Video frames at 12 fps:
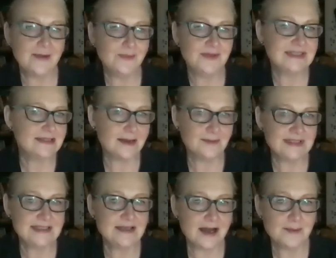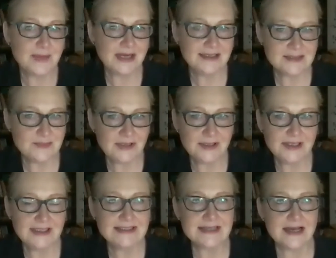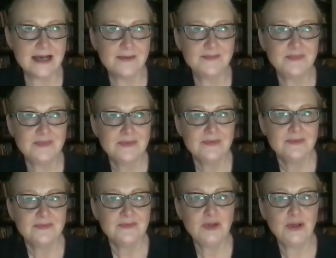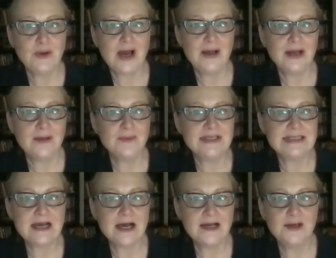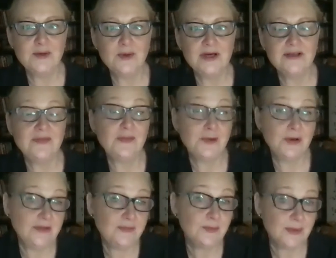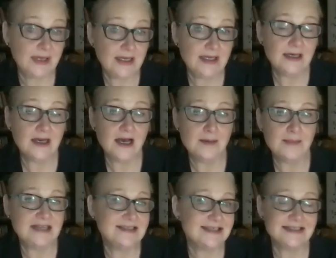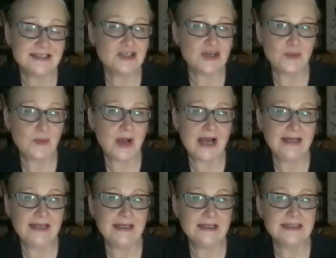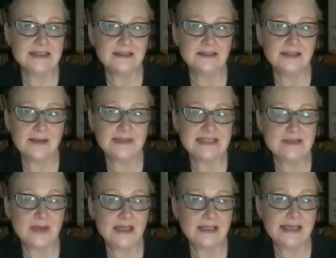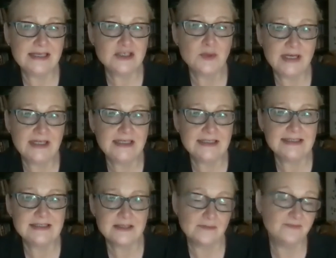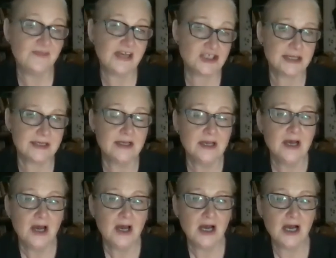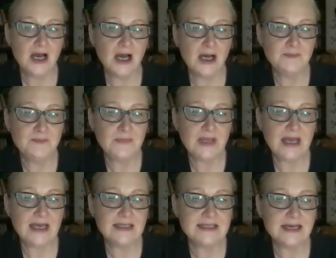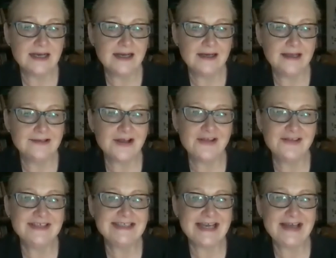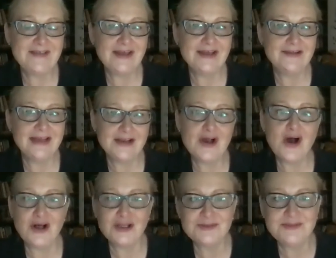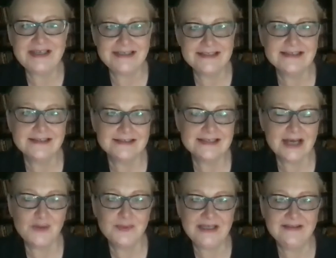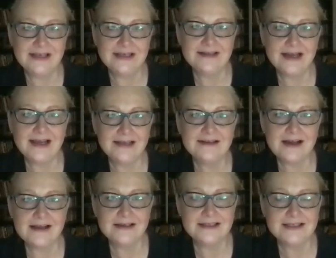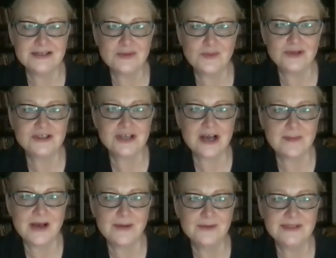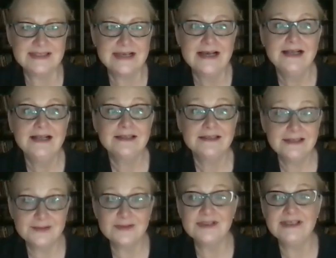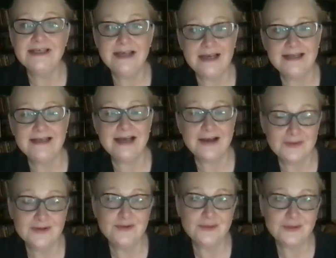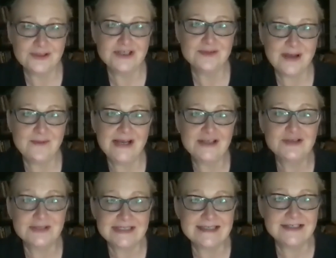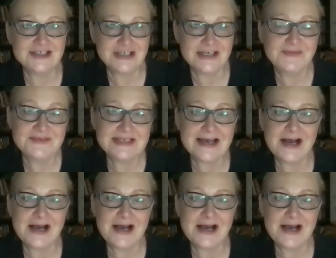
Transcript: was not my experience. I went to Iowa at 33. I didn't start writing until I was in my late 20s, not fiction. And on the day that they called me to tell me that I had gotten into the workshop, I was literally heading out the door to my waitressing shift.